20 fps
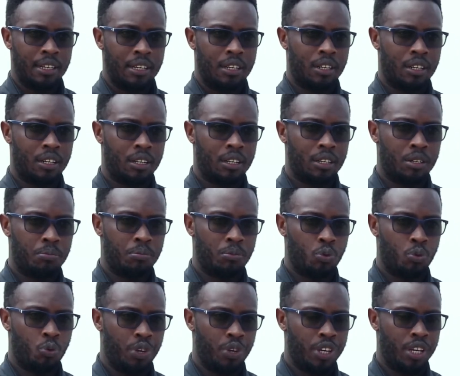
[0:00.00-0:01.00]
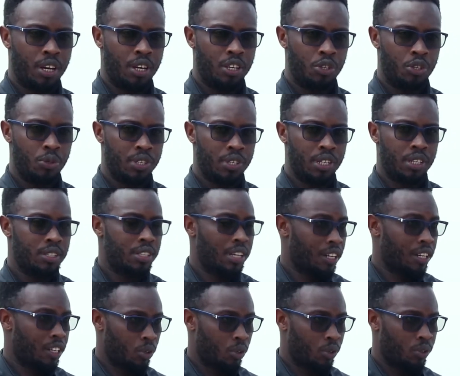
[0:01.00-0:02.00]
We are using
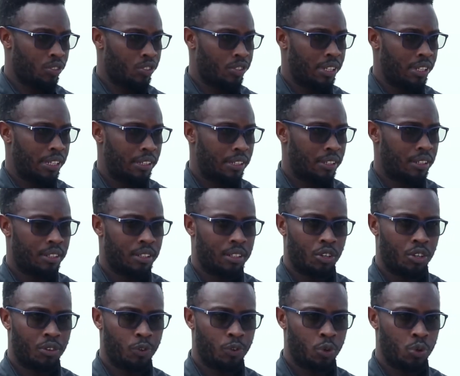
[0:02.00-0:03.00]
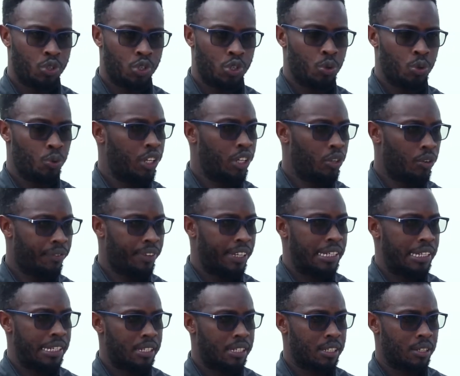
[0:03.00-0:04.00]
technology, of course, to
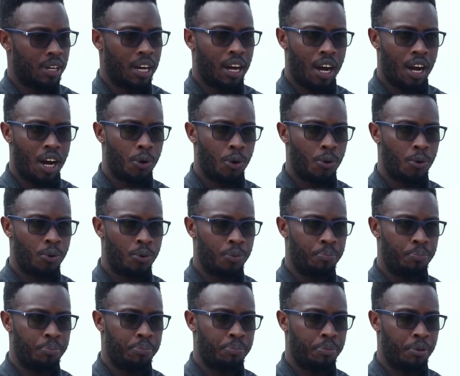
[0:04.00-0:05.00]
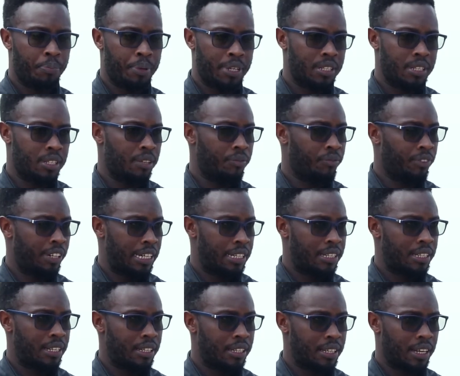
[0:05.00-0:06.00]
innovate how people perceive real
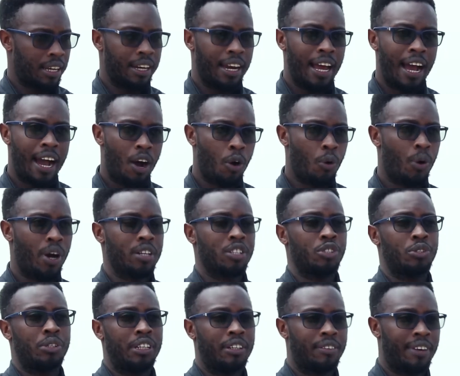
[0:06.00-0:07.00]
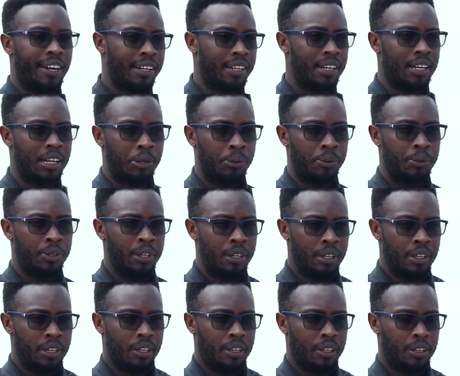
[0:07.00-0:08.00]
estate and how actually right now
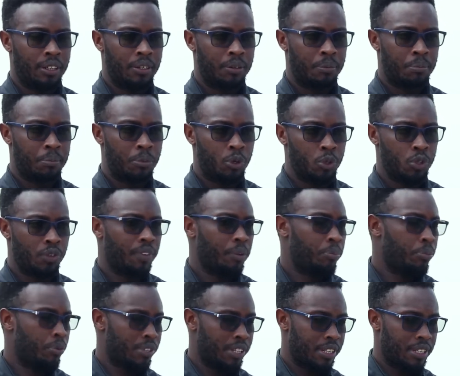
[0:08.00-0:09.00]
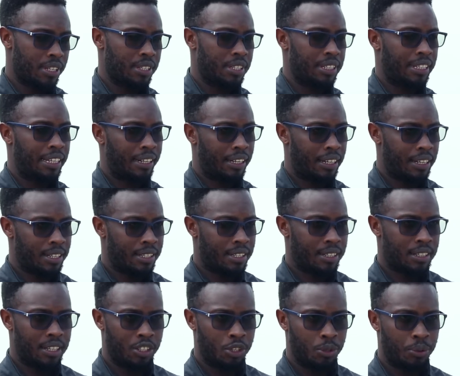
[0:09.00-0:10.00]
most of the processes in the real
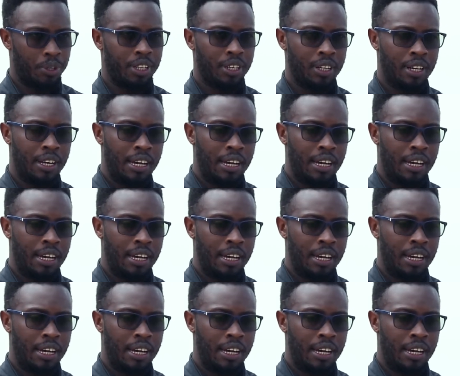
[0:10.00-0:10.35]
estate are doing.